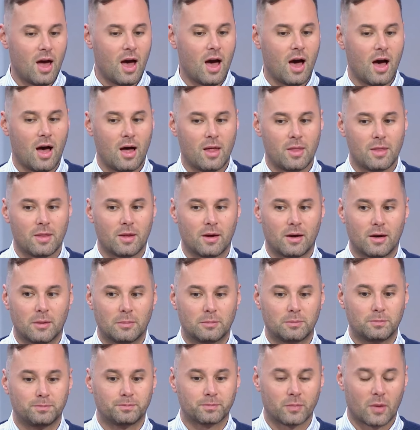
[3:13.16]
and
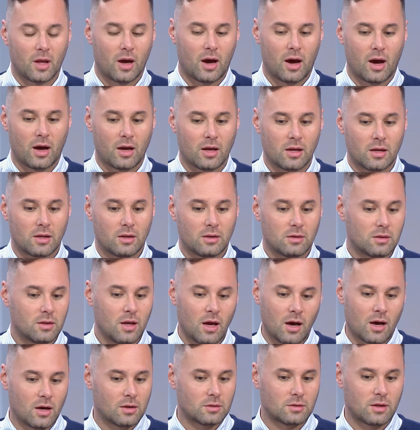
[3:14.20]
um, I,
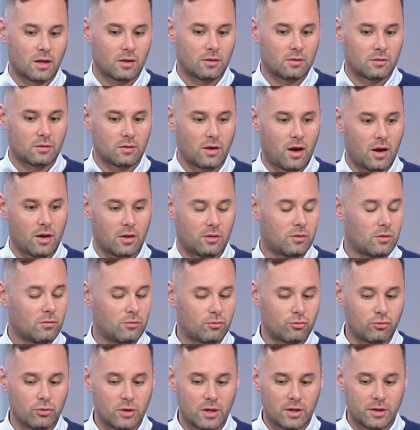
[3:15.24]
yeah, that's it's a
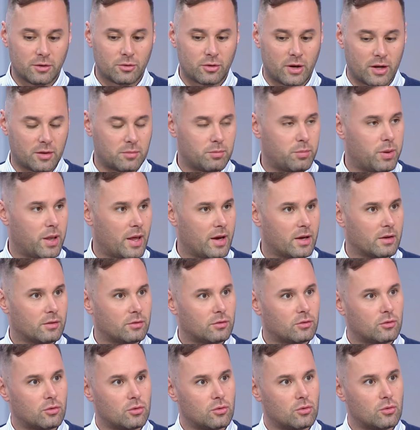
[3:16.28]
really great
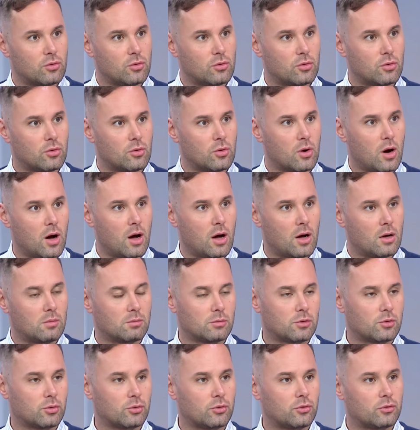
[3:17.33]
place to
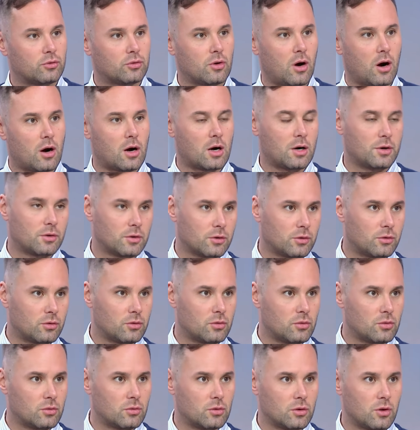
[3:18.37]
um, to start or
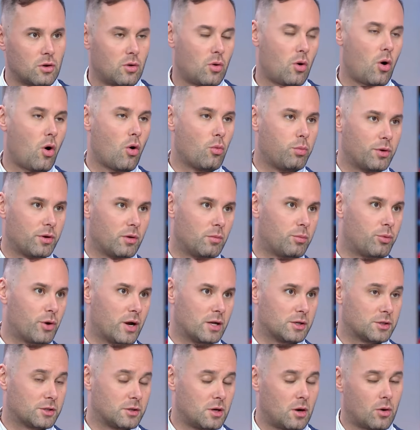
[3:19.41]
to, you know, open a
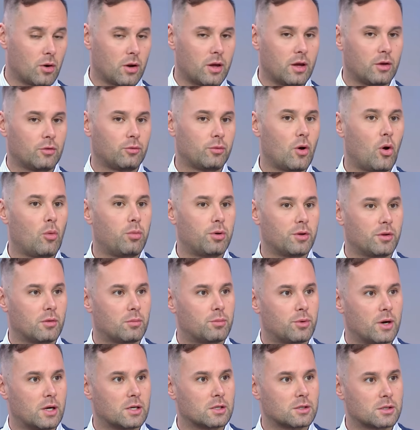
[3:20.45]
branch. In our case, we opened a
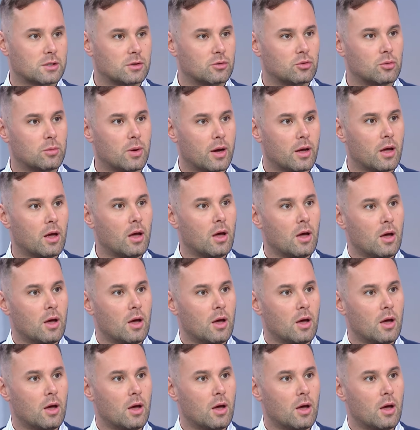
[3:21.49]
branch in Dubai,